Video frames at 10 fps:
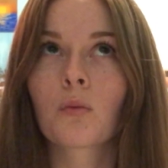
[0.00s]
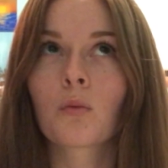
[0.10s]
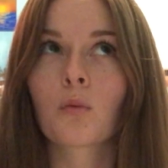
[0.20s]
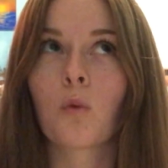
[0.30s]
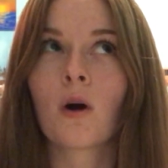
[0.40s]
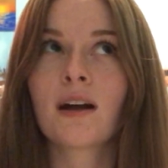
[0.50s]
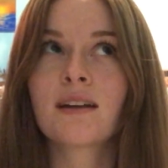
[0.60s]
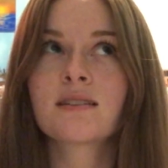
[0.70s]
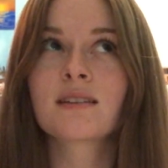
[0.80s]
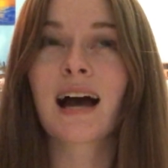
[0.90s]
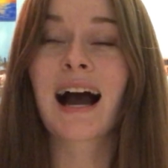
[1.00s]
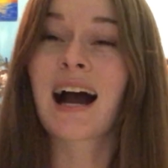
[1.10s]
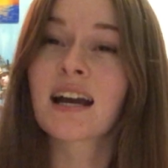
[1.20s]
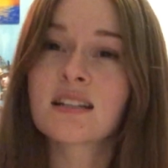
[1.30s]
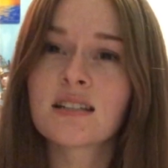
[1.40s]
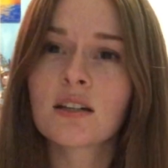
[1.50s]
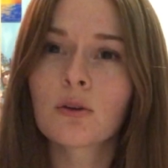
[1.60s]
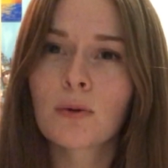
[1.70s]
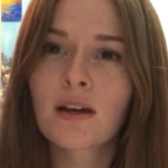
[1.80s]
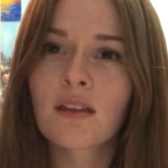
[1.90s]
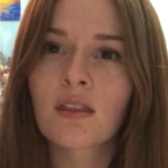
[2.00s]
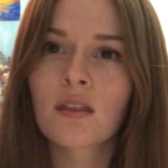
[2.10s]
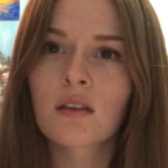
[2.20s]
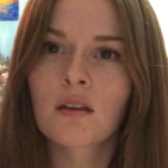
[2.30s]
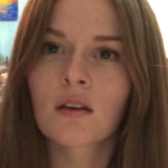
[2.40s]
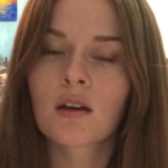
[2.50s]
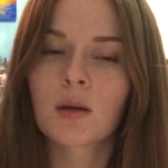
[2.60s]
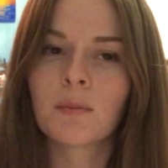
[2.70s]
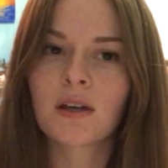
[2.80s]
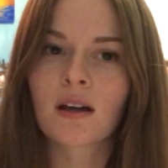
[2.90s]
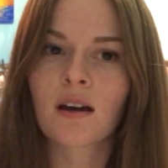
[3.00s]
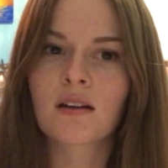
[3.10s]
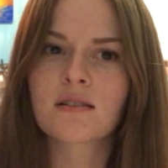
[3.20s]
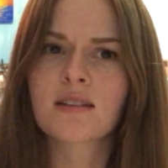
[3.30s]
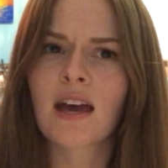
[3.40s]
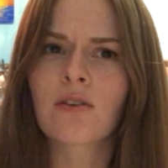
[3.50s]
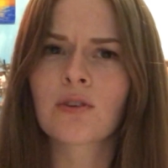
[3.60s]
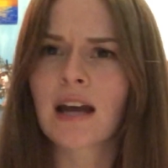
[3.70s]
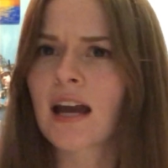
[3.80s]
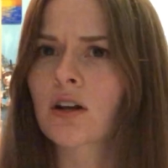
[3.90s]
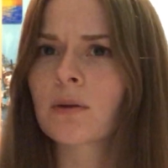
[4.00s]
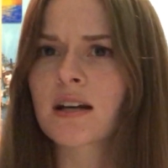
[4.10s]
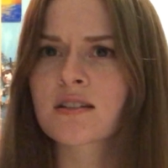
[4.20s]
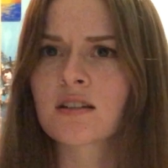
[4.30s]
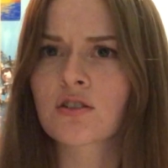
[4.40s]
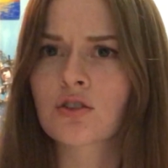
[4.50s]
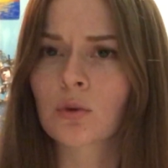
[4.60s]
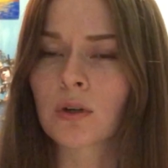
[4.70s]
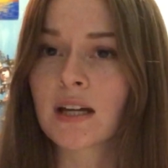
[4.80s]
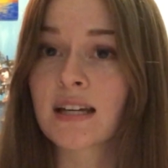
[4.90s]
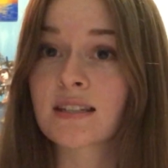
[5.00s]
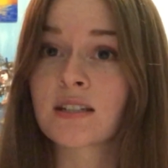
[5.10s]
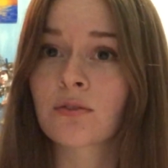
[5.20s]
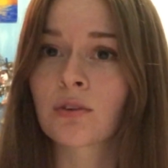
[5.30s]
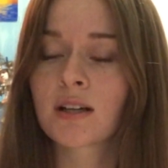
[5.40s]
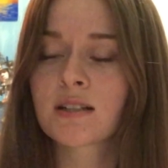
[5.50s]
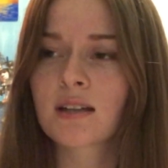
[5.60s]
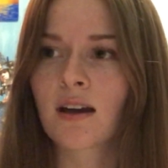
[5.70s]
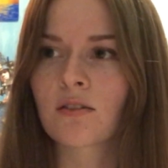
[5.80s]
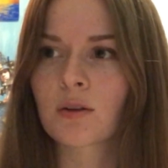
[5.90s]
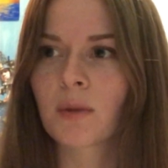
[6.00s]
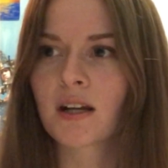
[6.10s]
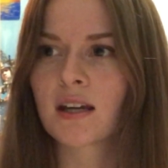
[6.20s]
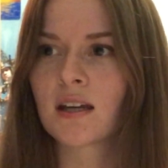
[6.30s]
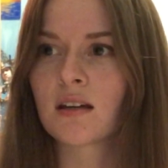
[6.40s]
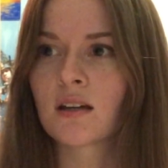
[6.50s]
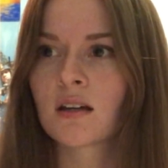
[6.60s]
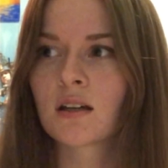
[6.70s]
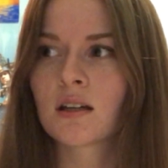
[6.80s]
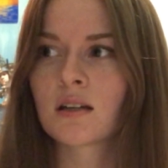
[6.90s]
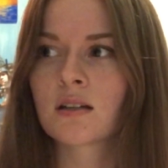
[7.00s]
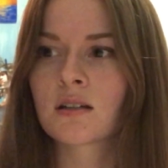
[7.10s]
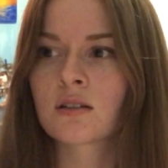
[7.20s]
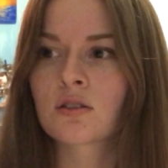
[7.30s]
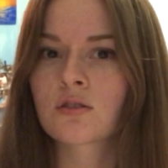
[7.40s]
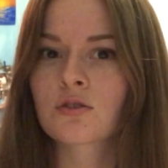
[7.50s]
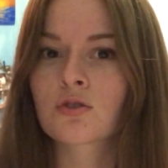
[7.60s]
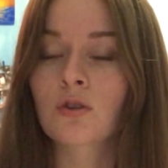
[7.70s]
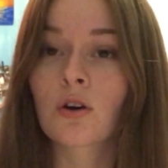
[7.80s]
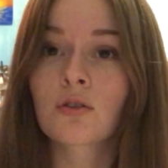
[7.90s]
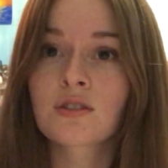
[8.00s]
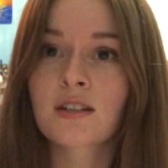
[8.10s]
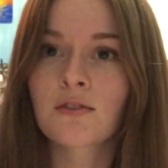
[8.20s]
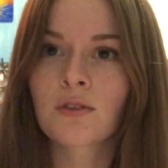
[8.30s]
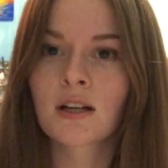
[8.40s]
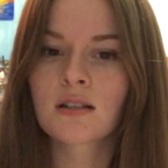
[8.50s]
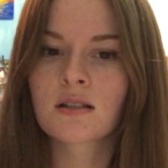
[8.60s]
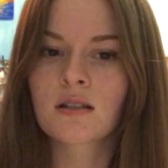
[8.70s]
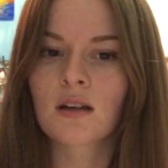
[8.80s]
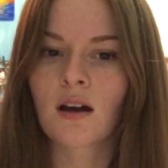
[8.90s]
what I deal with, because every anorexia story is different. Everybody struggles different.